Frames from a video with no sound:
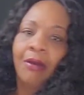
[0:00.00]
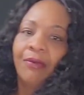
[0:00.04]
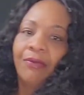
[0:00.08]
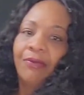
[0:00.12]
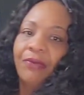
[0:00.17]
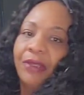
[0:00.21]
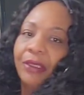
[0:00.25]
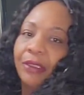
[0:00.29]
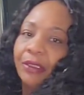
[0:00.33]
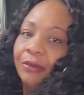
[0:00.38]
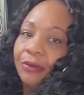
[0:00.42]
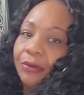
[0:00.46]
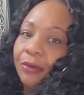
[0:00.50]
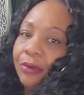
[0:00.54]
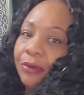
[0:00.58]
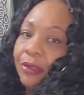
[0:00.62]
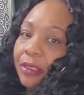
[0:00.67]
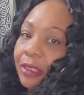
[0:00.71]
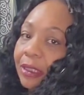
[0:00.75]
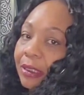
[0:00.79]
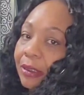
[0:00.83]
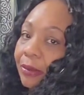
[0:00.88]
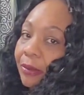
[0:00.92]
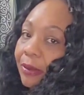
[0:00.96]
Fit
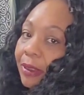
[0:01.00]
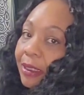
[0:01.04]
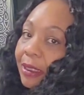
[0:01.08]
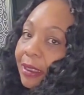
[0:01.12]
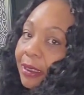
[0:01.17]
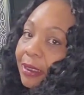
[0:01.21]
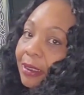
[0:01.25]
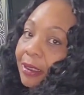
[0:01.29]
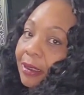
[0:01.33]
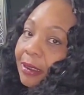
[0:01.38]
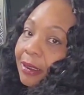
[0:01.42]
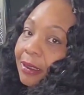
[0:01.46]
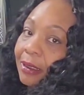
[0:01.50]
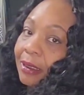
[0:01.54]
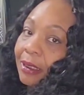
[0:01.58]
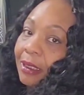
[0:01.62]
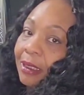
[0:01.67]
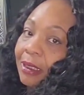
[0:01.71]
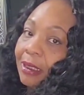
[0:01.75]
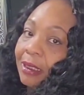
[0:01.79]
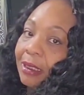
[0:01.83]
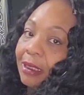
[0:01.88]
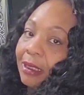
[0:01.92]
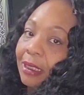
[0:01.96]
really well.
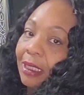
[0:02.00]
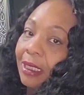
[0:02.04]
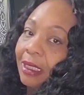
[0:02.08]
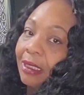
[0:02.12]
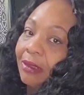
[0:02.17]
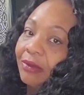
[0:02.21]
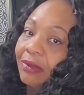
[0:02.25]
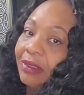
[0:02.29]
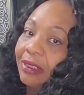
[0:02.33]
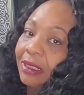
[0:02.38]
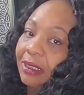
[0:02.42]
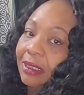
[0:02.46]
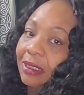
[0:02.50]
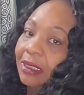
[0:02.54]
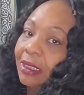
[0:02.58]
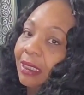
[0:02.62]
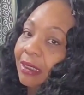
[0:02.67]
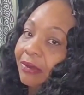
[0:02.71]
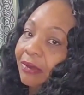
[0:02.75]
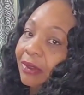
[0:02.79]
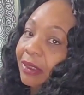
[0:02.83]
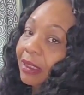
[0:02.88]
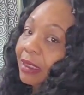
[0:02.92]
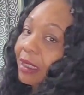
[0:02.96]
Love it, love it,